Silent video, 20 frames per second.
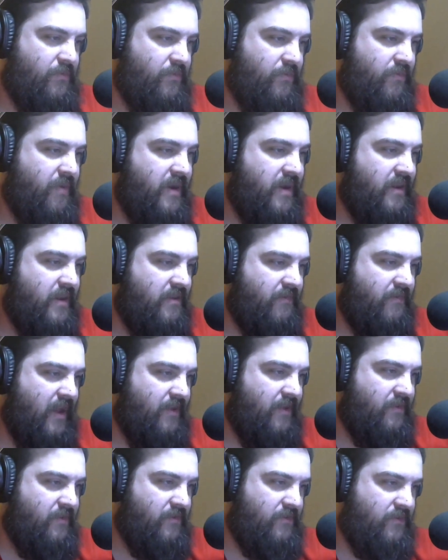read the
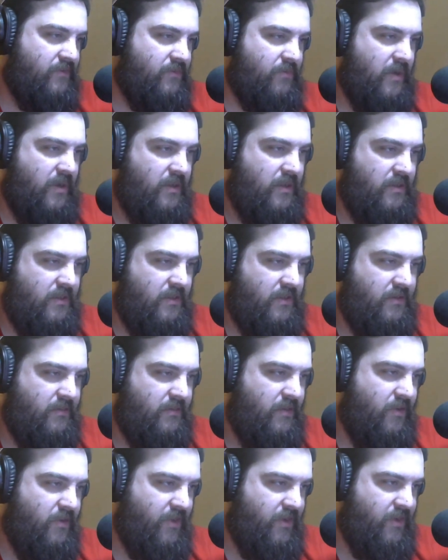values as well and
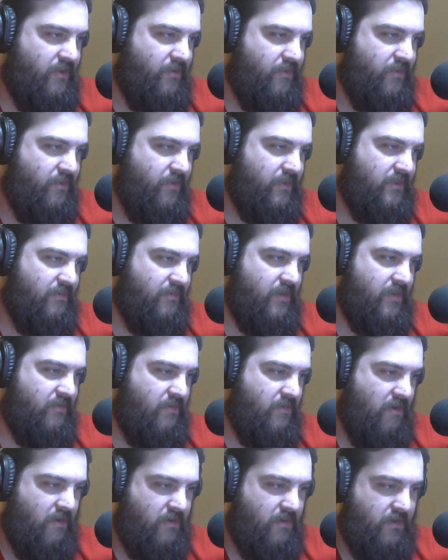know that you're doing something
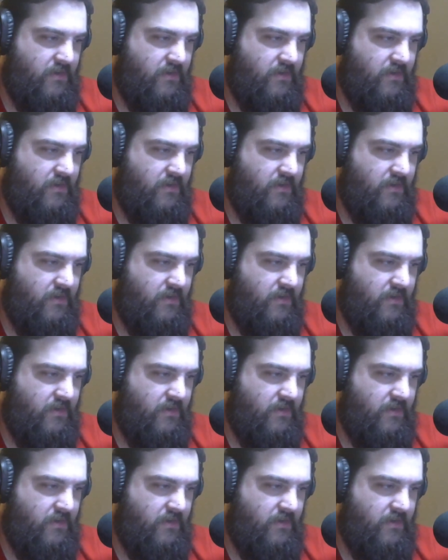wrong.